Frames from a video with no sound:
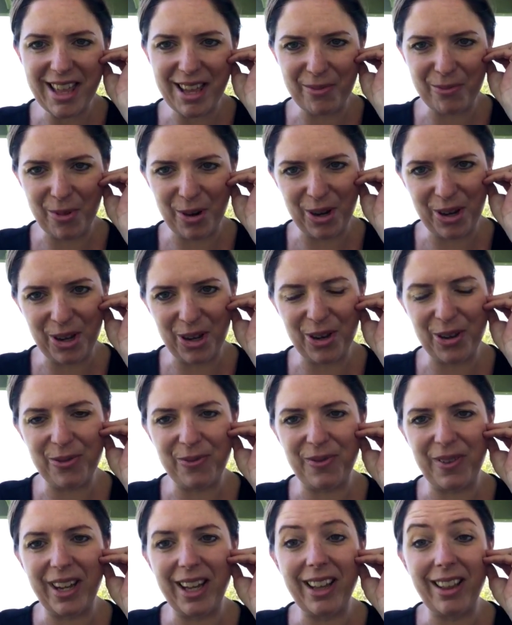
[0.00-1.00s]
and what you
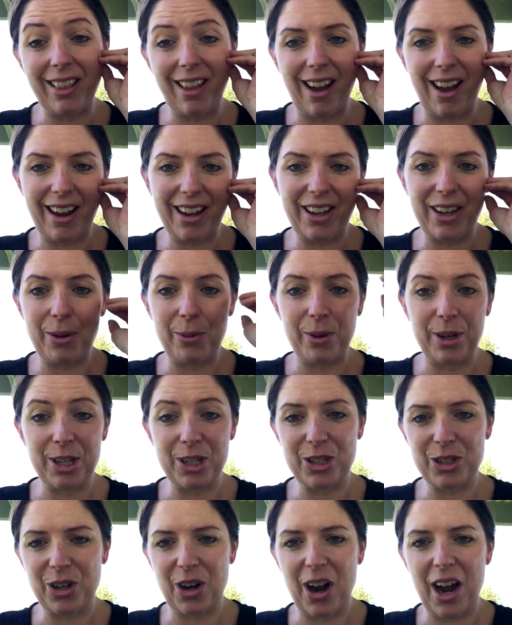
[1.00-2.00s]
feel like you want
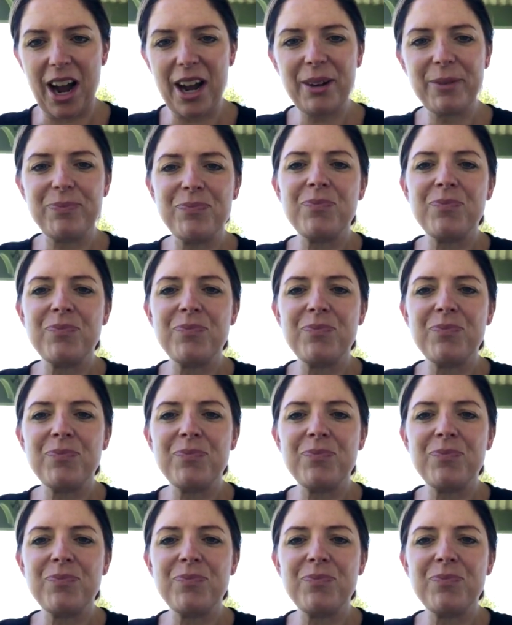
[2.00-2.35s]
to try.